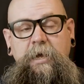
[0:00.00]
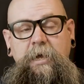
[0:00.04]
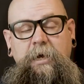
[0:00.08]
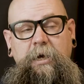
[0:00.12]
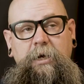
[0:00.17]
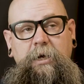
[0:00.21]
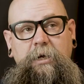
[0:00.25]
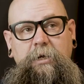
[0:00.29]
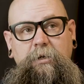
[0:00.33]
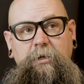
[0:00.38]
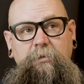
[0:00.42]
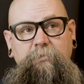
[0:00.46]

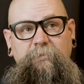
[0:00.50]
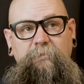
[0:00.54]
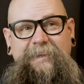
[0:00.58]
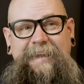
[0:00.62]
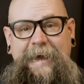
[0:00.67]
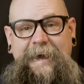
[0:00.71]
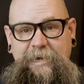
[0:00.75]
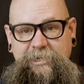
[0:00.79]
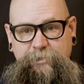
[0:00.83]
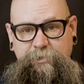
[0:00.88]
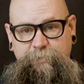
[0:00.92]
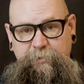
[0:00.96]

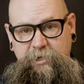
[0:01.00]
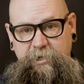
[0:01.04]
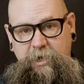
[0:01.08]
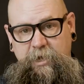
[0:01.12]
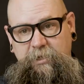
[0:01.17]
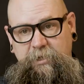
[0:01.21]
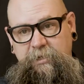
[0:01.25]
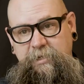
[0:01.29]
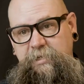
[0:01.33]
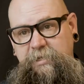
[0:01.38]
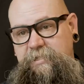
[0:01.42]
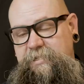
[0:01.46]
last but
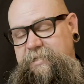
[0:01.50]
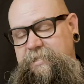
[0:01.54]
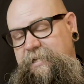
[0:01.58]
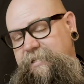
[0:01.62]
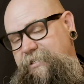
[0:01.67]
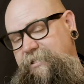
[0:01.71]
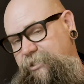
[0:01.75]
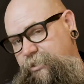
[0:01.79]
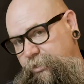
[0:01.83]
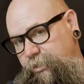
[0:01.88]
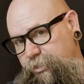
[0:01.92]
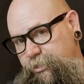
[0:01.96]
not least, I
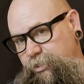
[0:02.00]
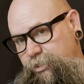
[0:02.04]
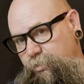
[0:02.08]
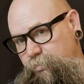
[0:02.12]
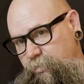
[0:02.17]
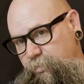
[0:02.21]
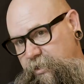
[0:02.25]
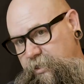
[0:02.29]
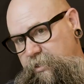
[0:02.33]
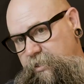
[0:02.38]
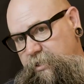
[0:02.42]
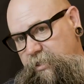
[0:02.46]
still do
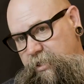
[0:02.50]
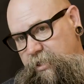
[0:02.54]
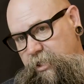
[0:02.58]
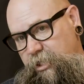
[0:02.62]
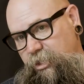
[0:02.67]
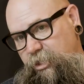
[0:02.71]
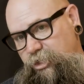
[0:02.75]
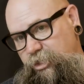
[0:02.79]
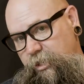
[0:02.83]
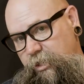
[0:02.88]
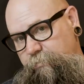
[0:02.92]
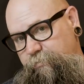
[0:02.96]
read the
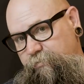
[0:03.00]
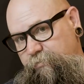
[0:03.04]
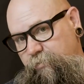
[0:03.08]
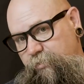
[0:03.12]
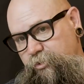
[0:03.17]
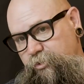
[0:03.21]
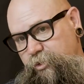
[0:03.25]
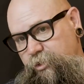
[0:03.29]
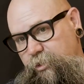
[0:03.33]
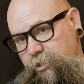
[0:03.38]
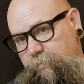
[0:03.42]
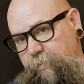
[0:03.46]
King James
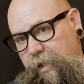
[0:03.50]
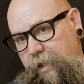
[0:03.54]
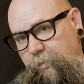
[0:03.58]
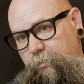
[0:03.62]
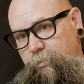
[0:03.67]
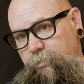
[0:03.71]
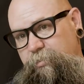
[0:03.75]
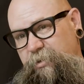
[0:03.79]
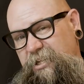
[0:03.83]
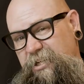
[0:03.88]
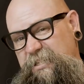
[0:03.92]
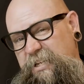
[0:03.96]
Version of the
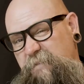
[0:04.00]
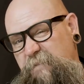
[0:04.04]
Bible because